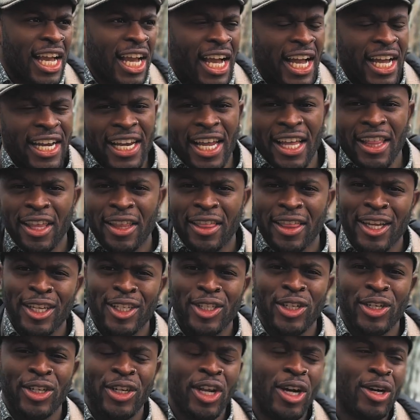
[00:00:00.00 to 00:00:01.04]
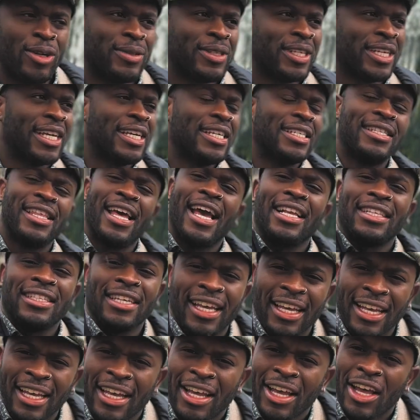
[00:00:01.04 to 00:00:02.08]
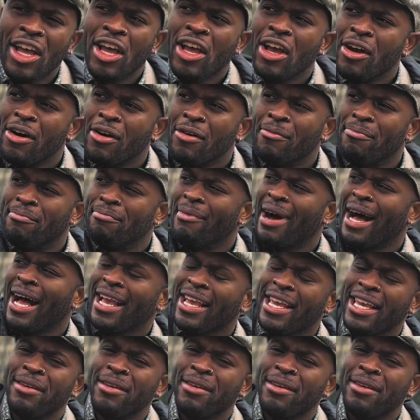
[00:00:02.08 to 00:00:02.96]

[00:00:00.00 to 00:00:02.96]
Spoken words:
another thing to note is that my